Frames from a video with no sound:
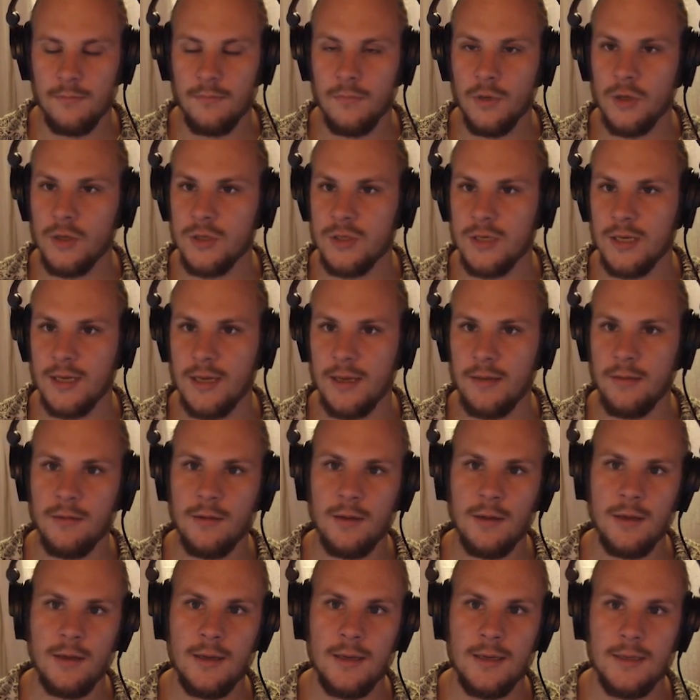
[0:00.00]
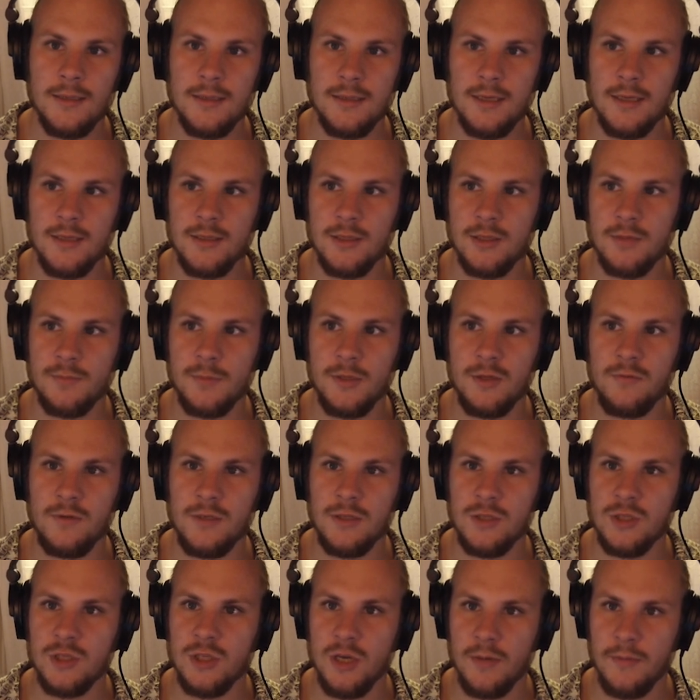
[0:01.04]
Because again, it changes
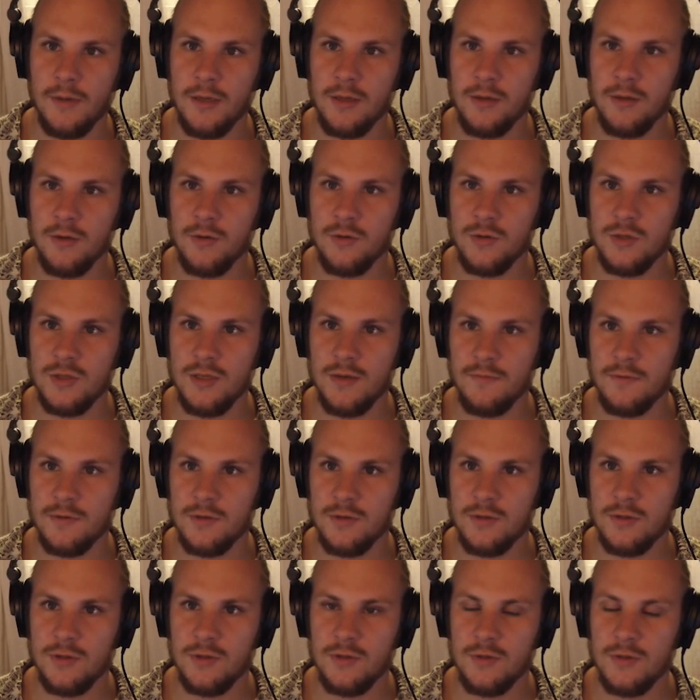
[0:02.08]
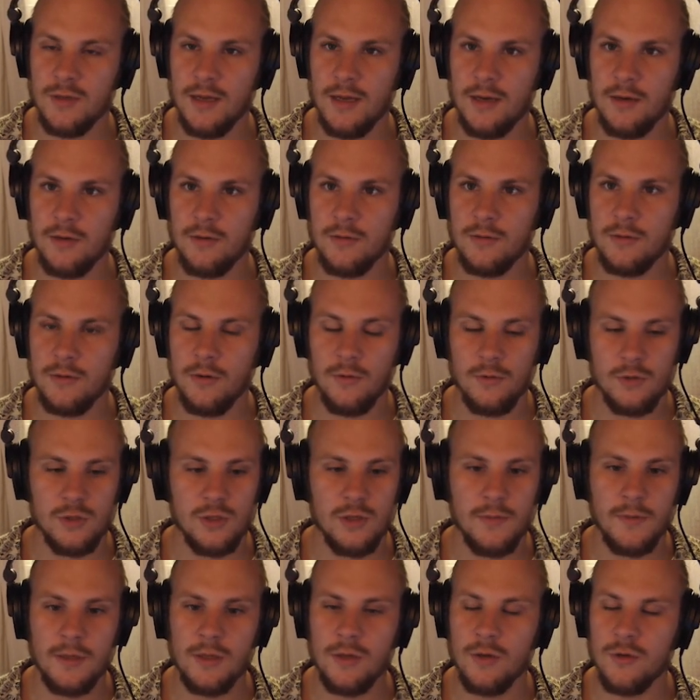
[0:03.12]
between summing those differences together or
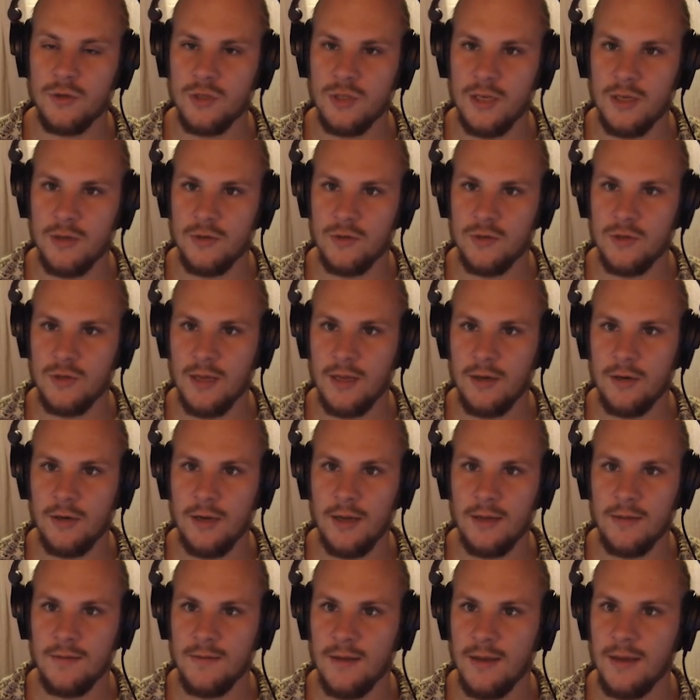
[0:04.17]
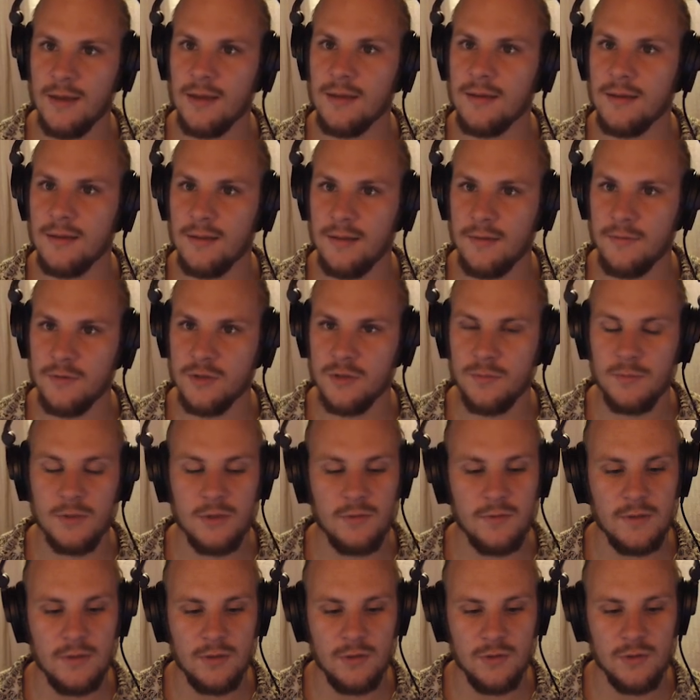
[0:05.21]
summing those channels together and taking the difference
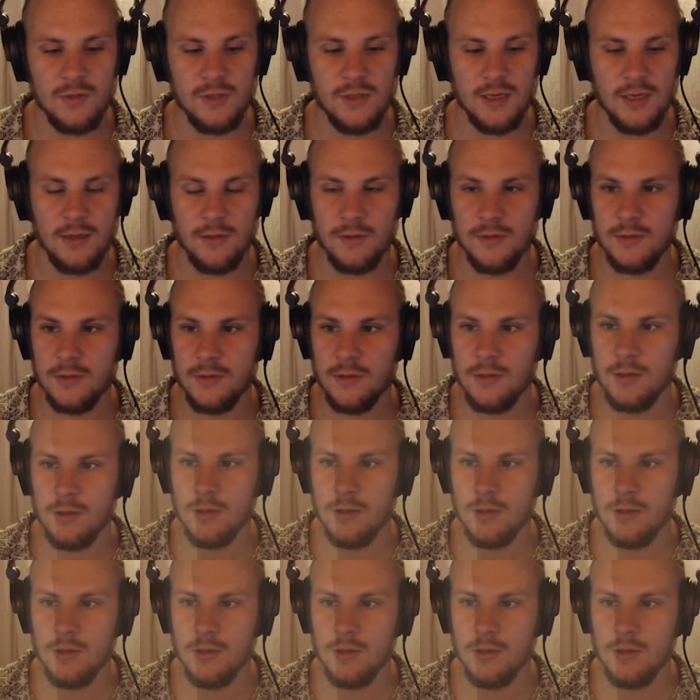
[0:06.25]
between those channels.